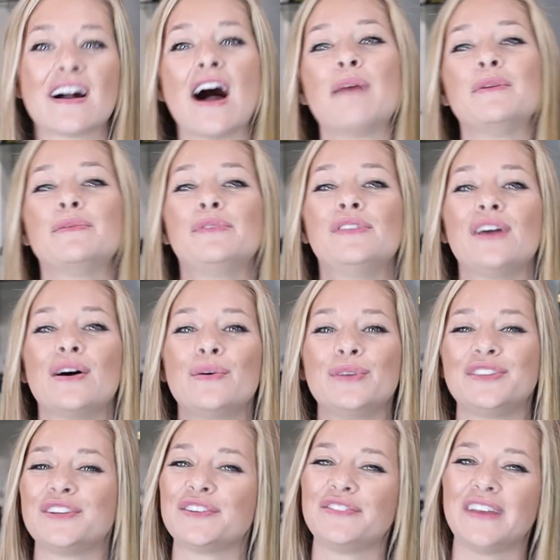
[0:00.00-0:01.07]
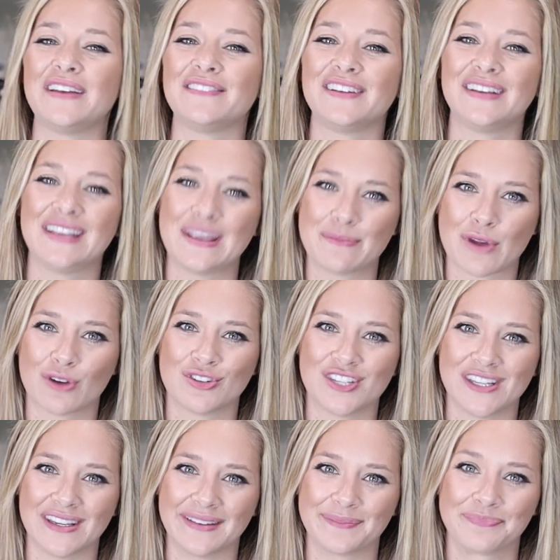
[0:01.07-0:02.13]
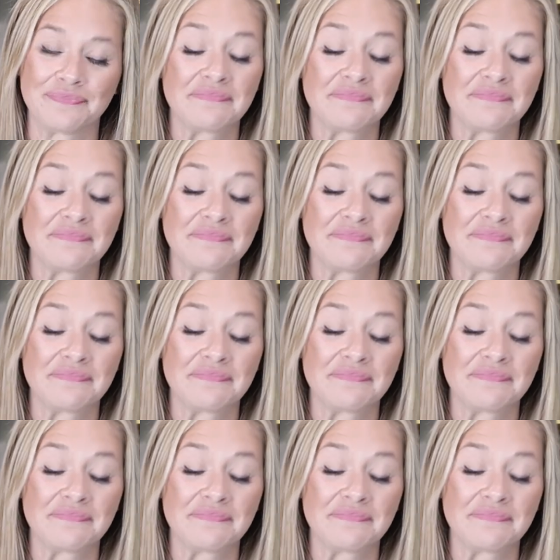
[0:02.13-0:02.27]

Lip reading: Comment below with your favorite emoji.